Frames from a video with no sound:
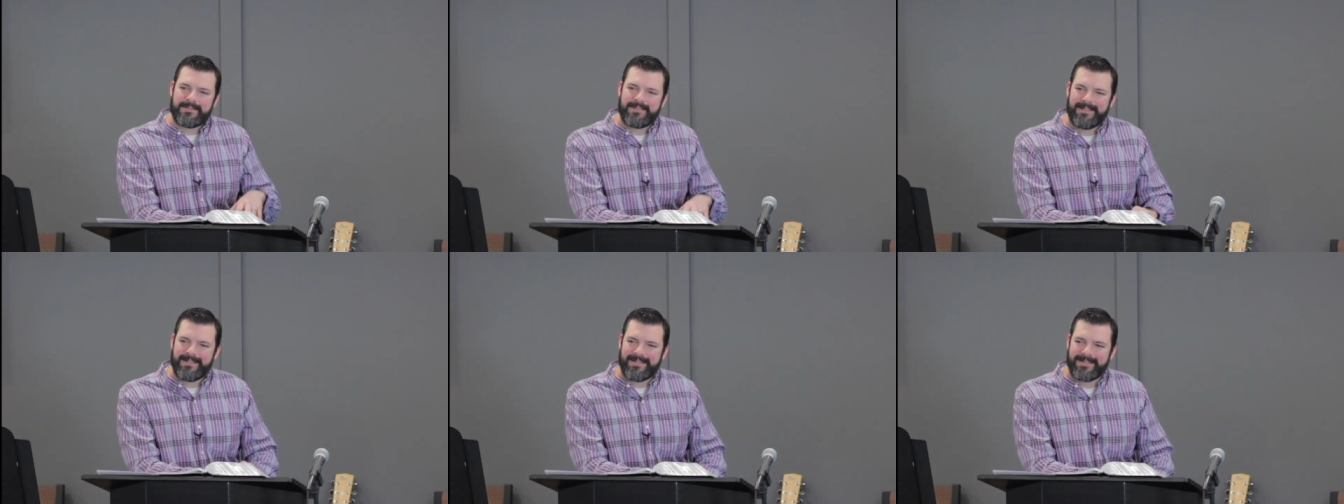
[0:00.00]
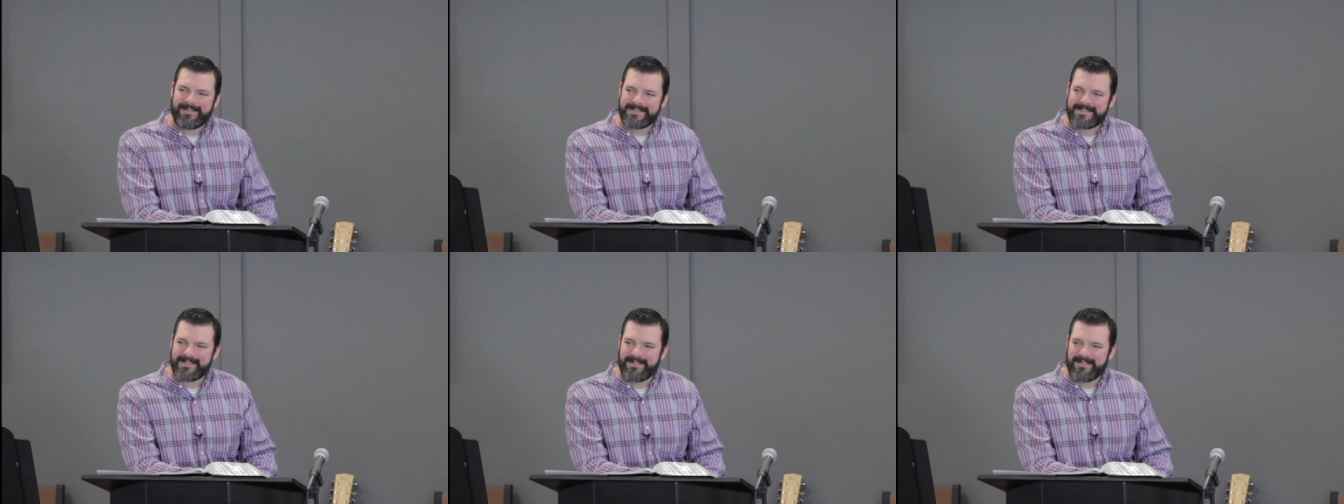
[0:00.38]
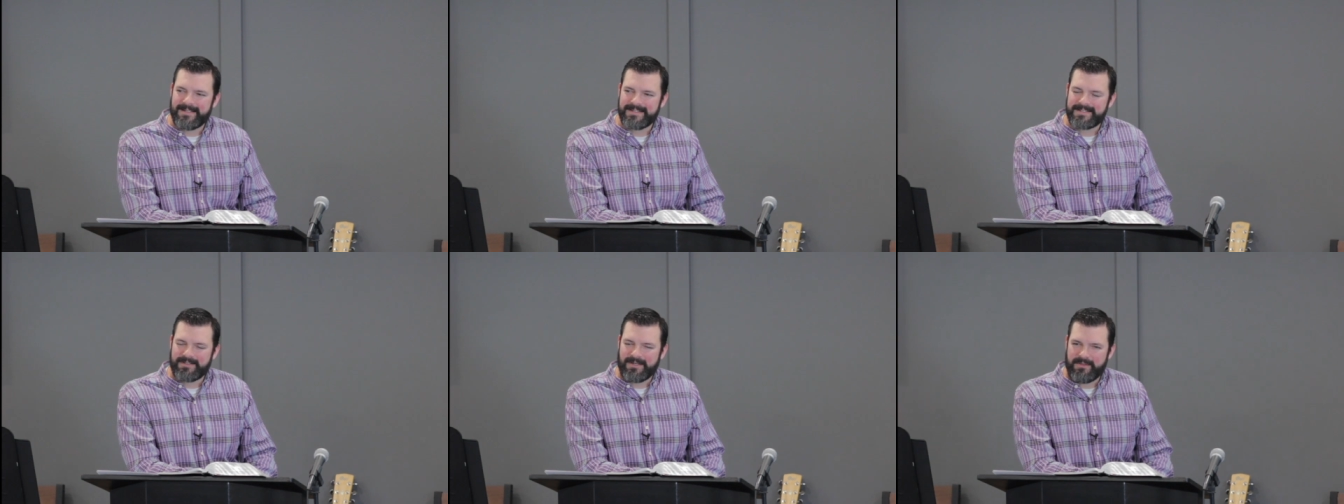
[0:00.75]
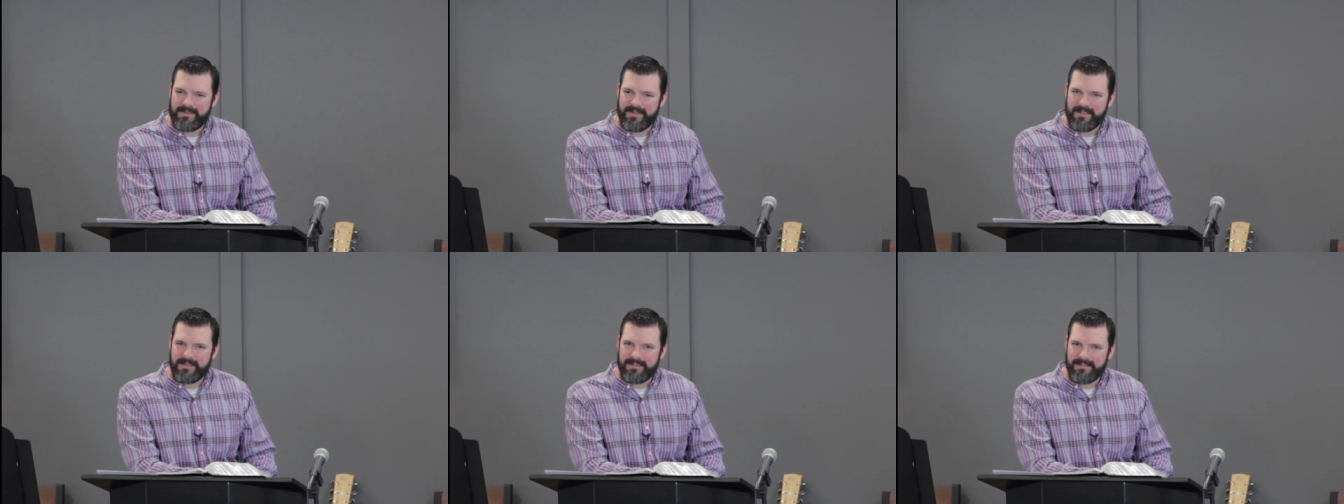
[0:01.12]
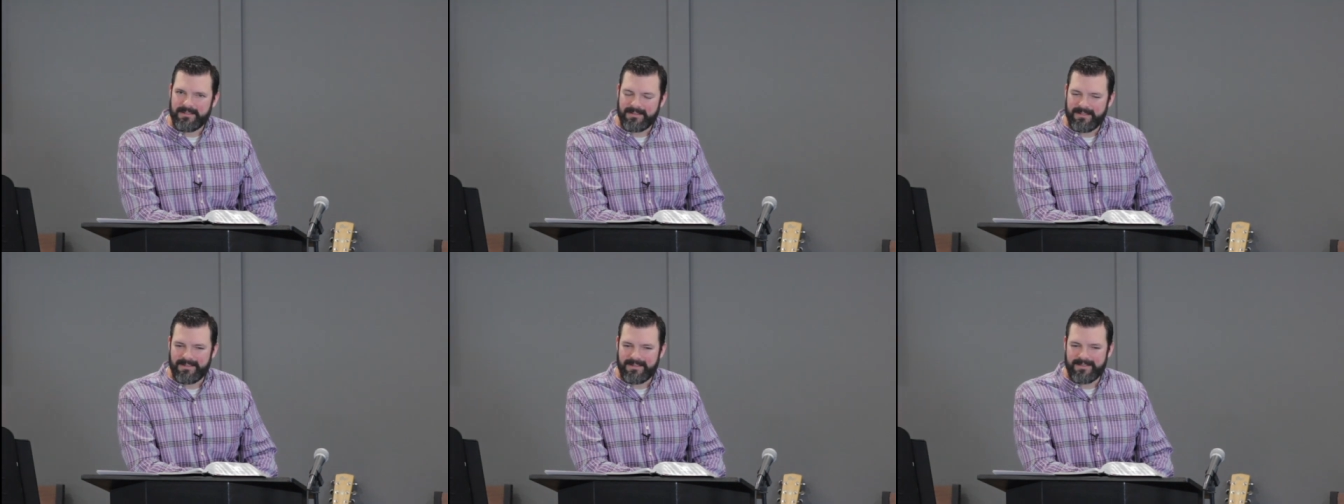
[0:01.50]
and uh, I start
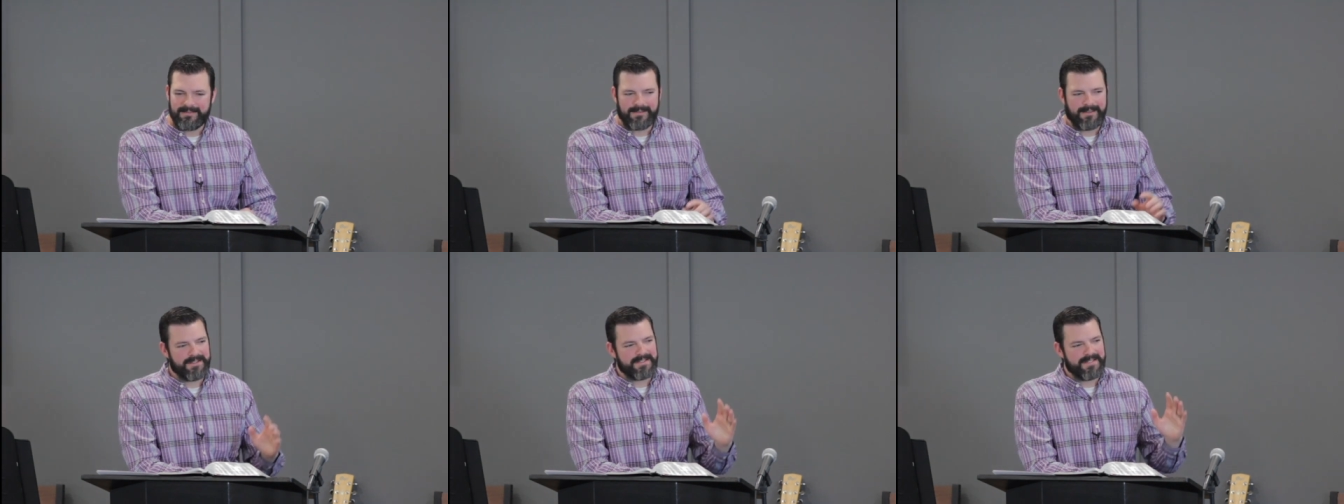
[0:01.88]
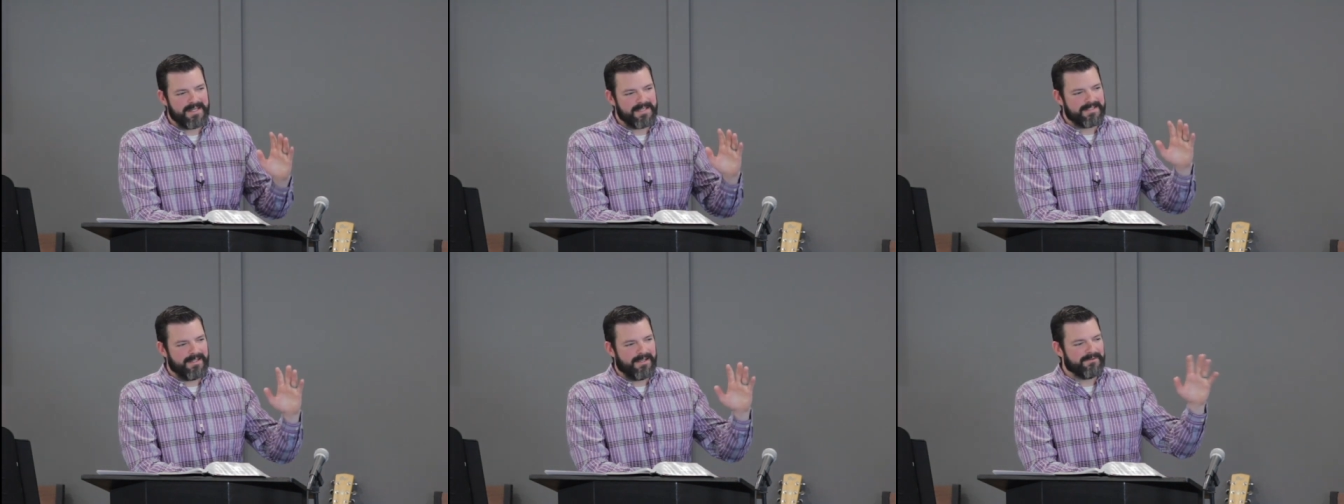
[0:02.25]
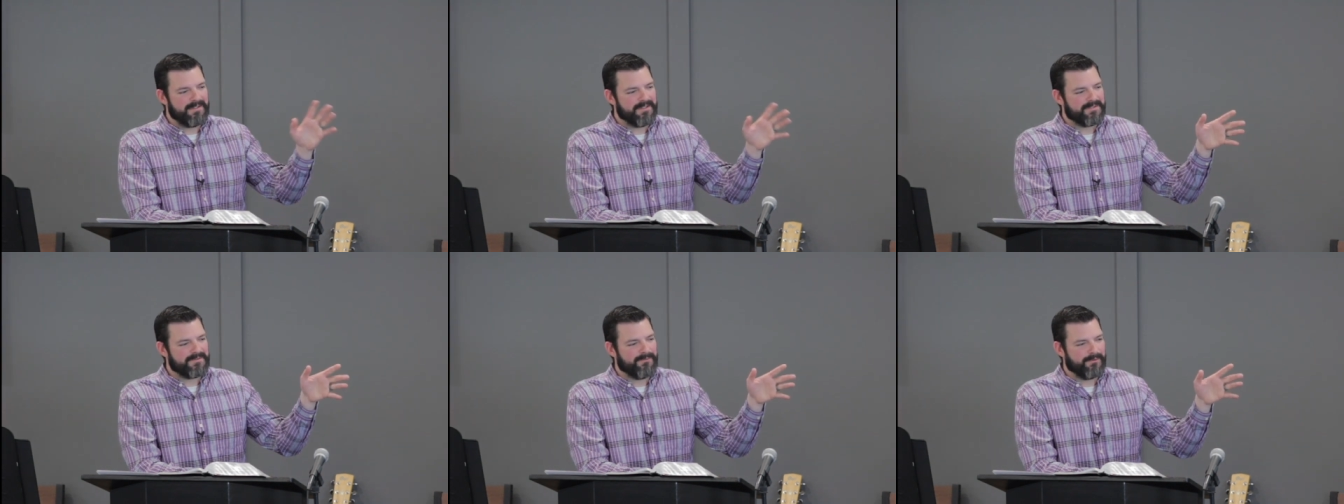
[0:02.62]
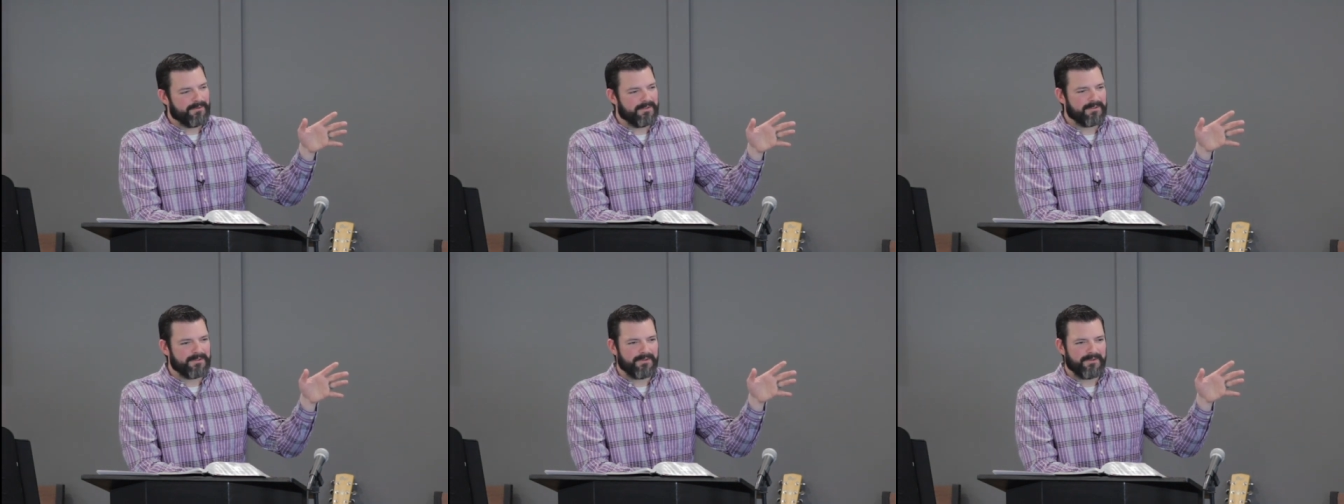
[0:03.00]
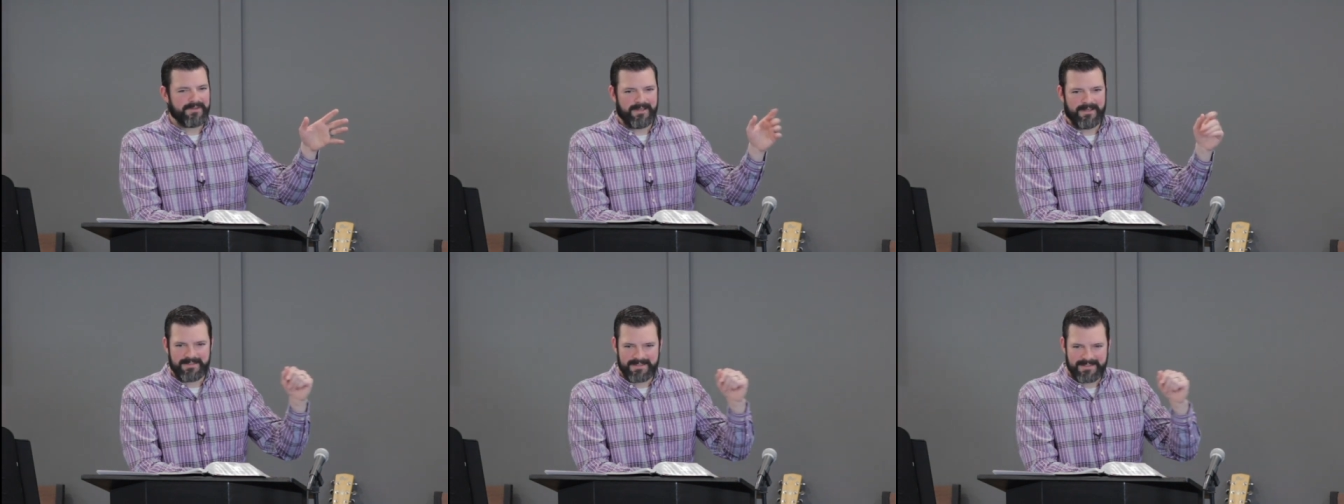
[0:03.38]
thinking and I chase down these foreign little
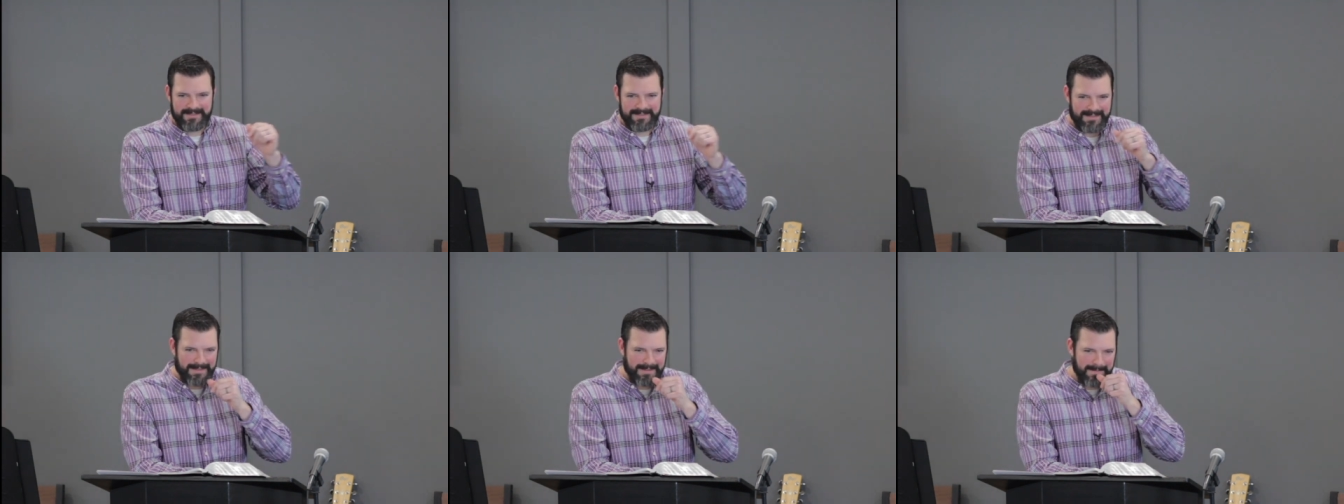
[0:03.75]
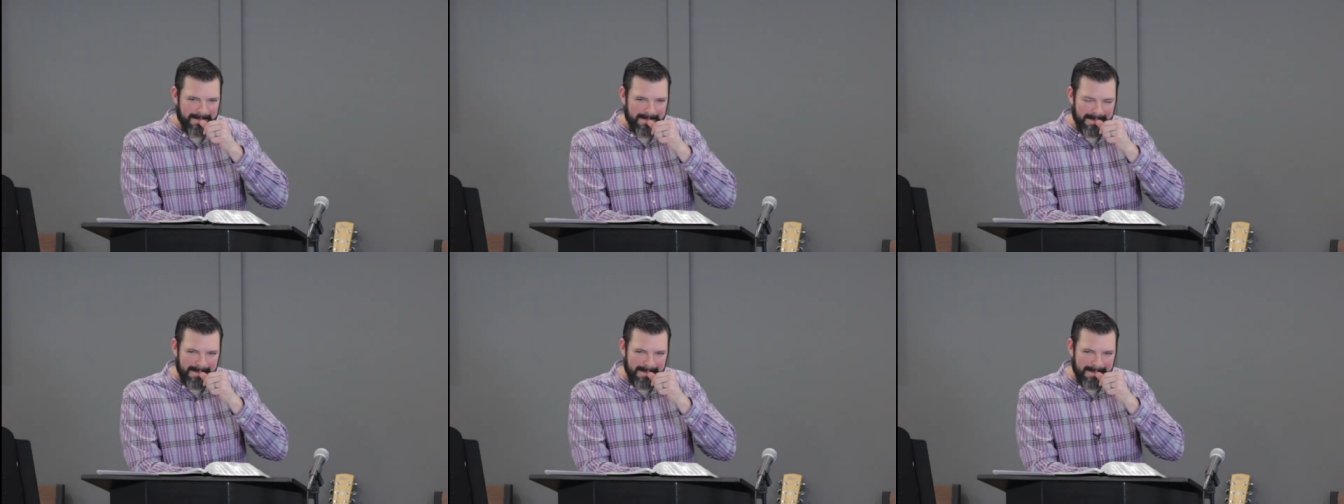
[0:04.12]
thoughts, okay?